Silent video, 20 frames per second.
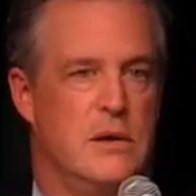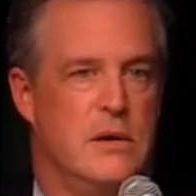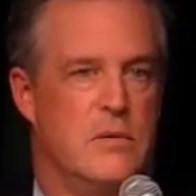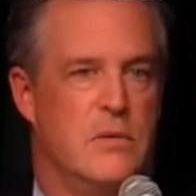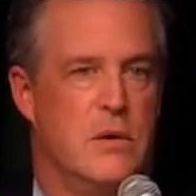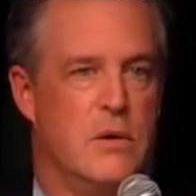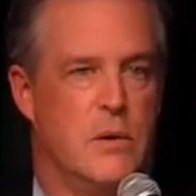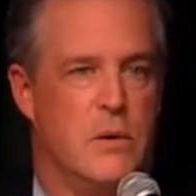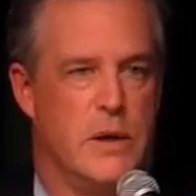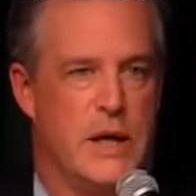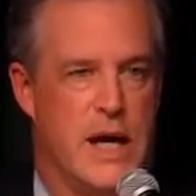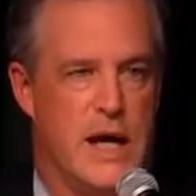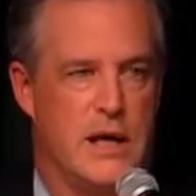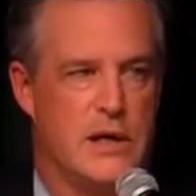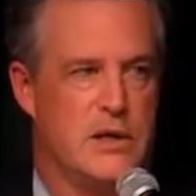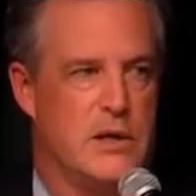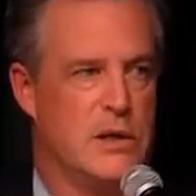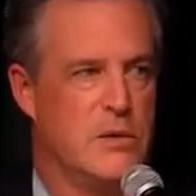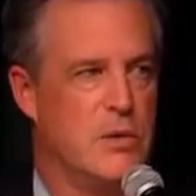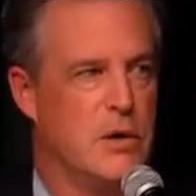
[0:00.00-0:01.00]
where it would
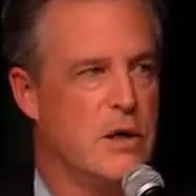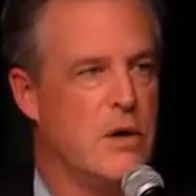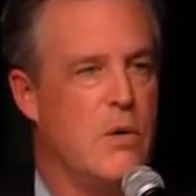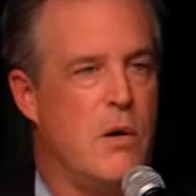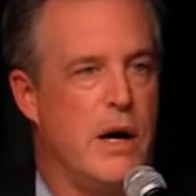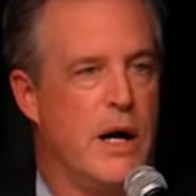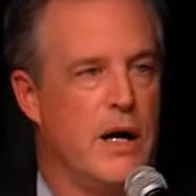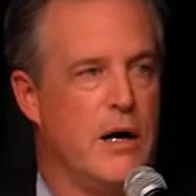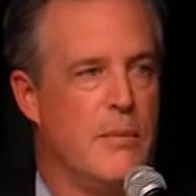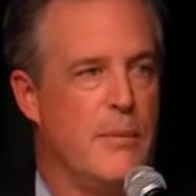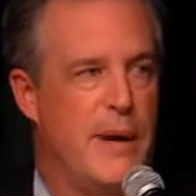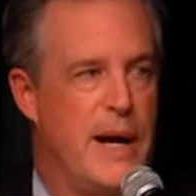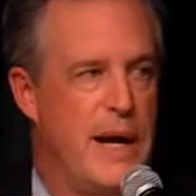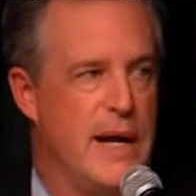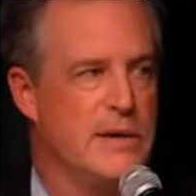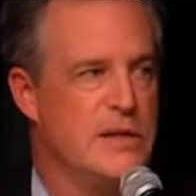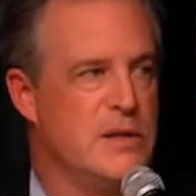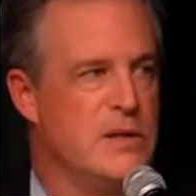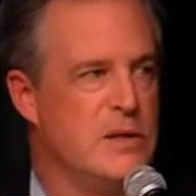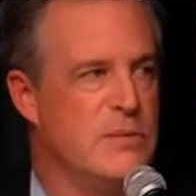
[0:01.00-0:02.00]
actually require
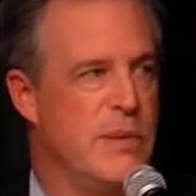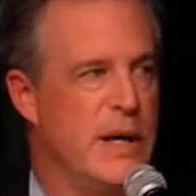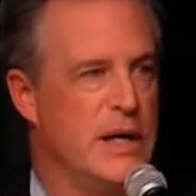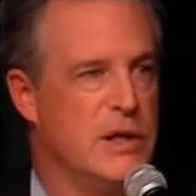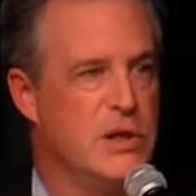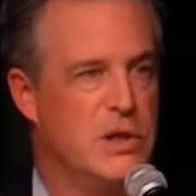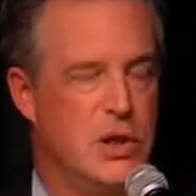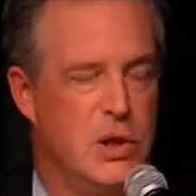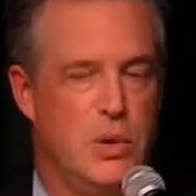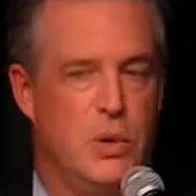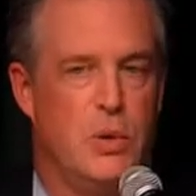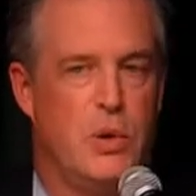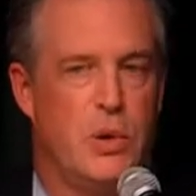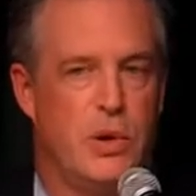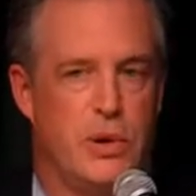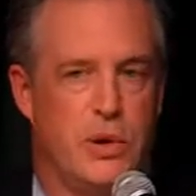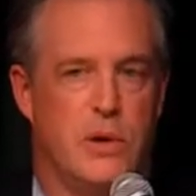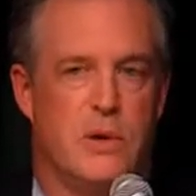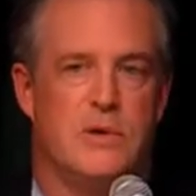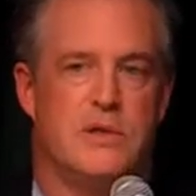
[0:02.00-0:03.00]
passage by
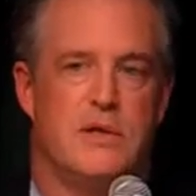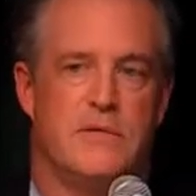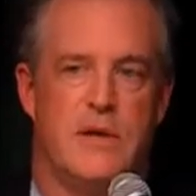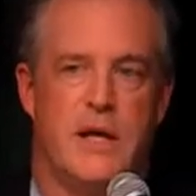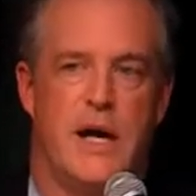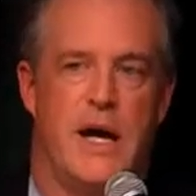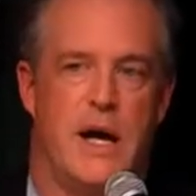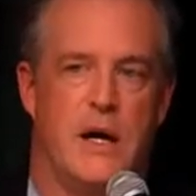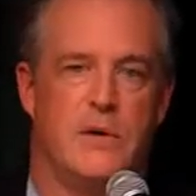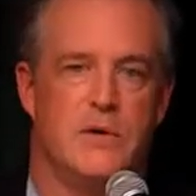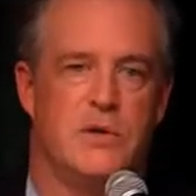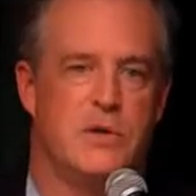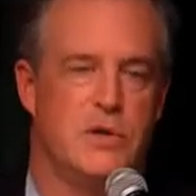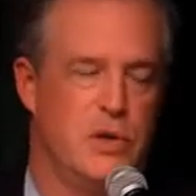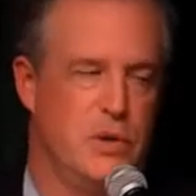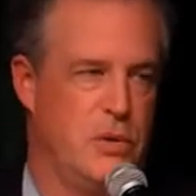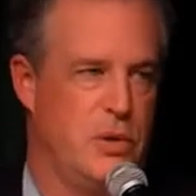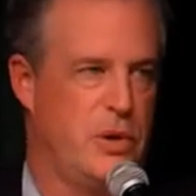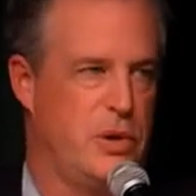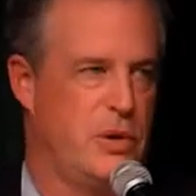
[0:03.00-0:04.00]
2/3 of the House,
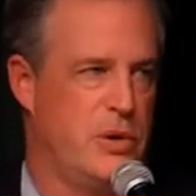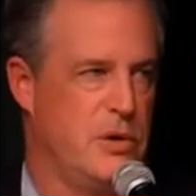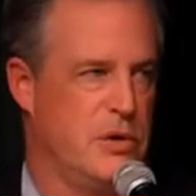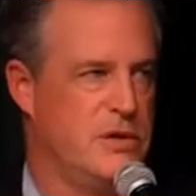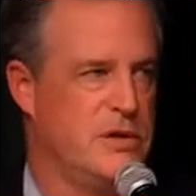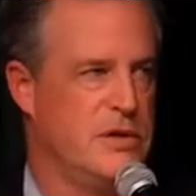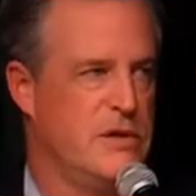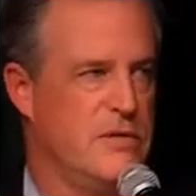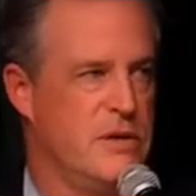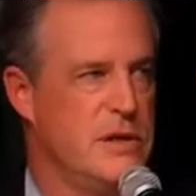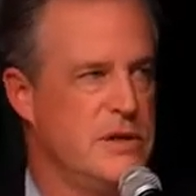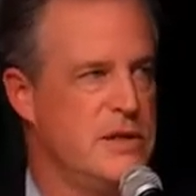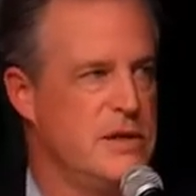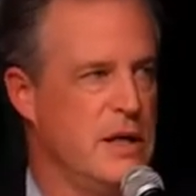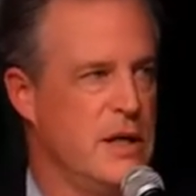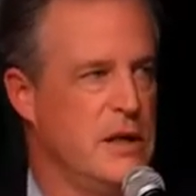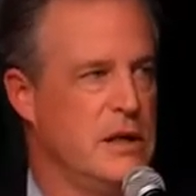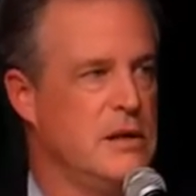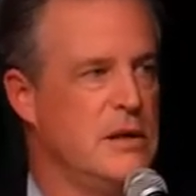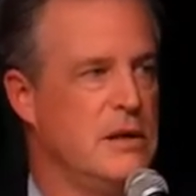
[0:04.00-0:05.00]
2/3 of the
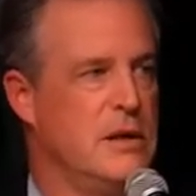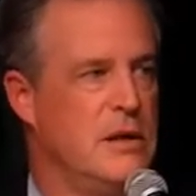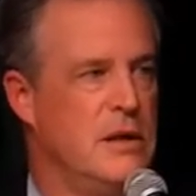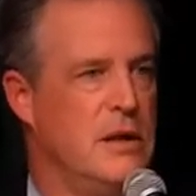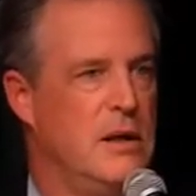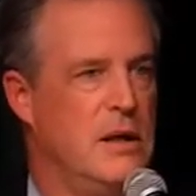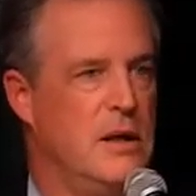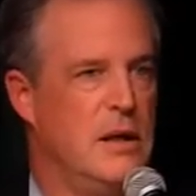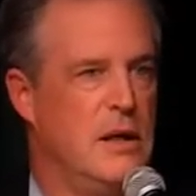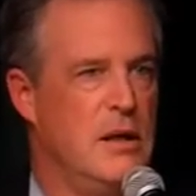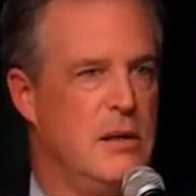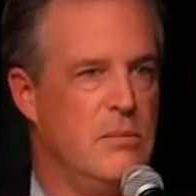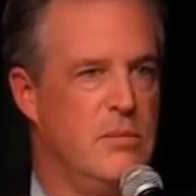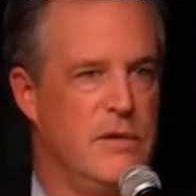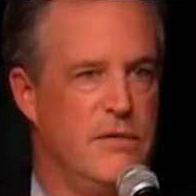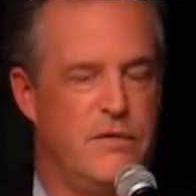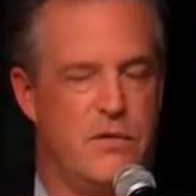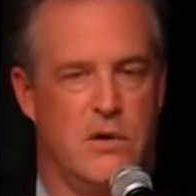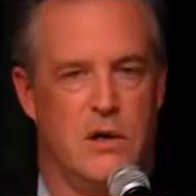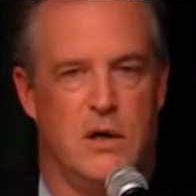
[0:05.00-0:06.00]
Senate,
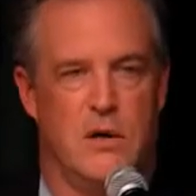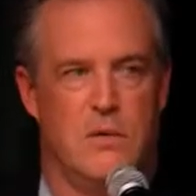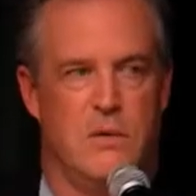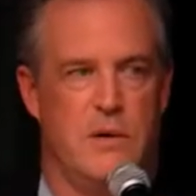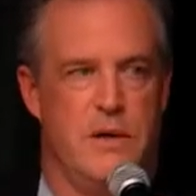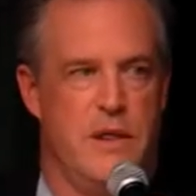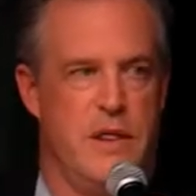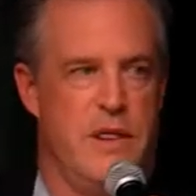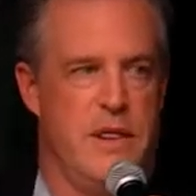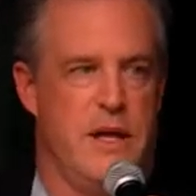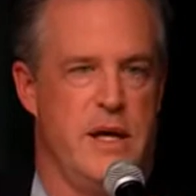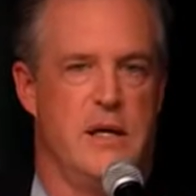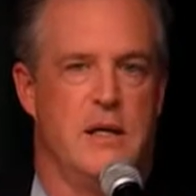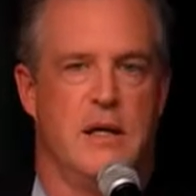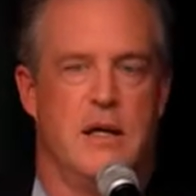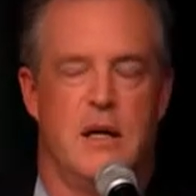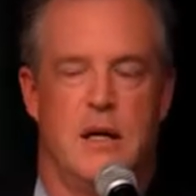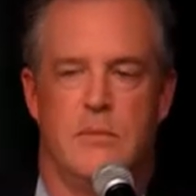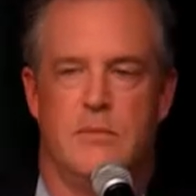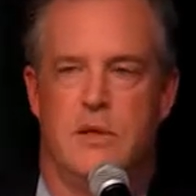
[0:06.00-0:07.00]
before it would then
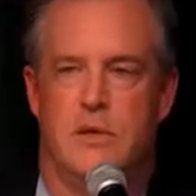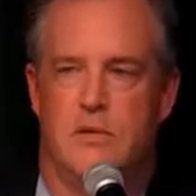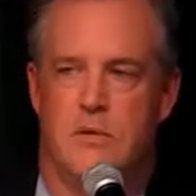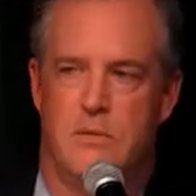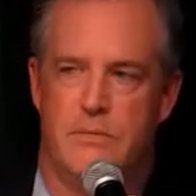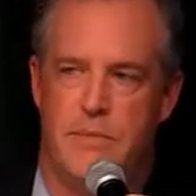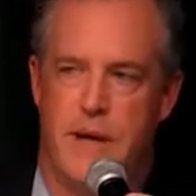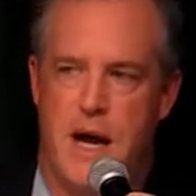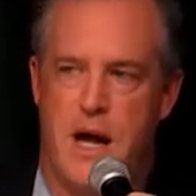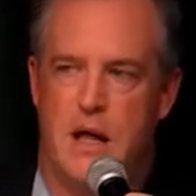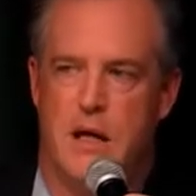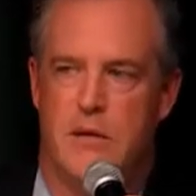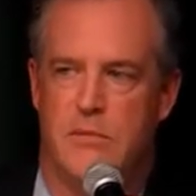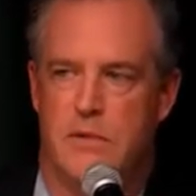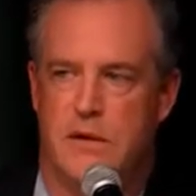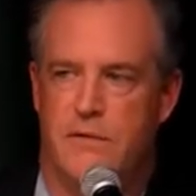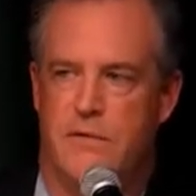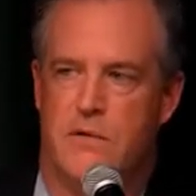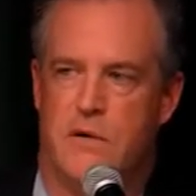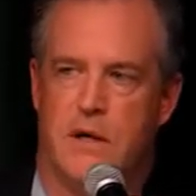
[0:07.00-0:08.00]
come to a ballot
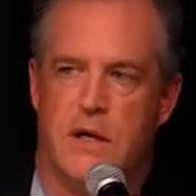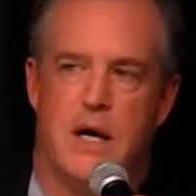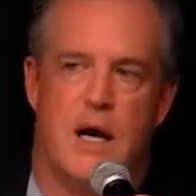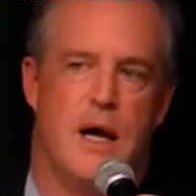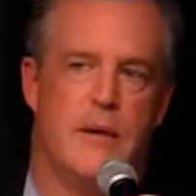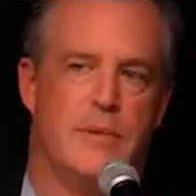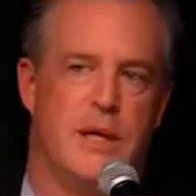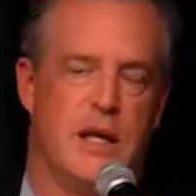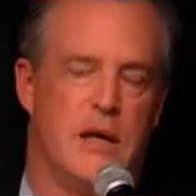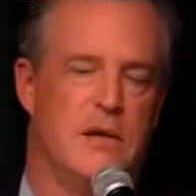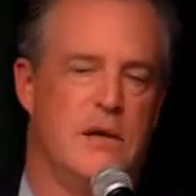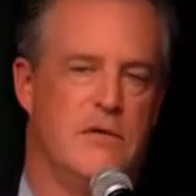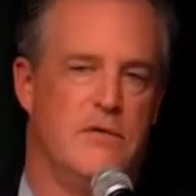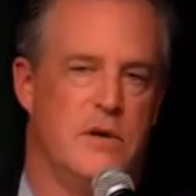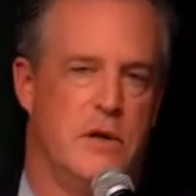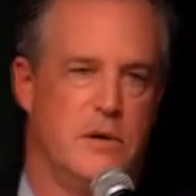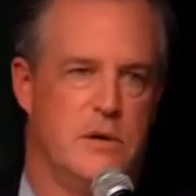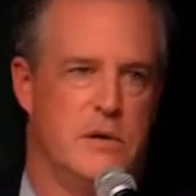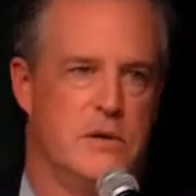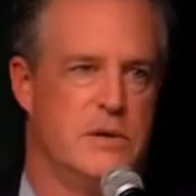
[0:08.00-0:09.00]
before Cobb County
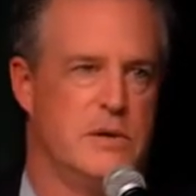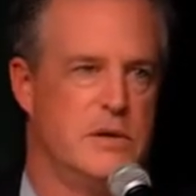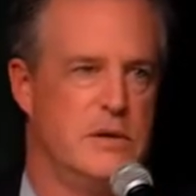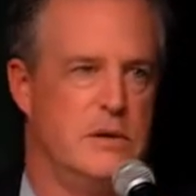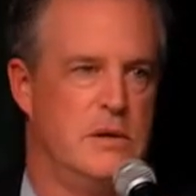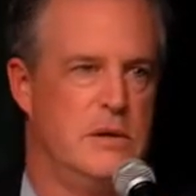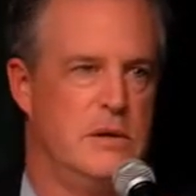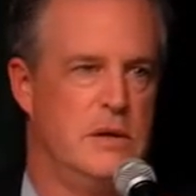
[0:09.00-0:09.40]
voters,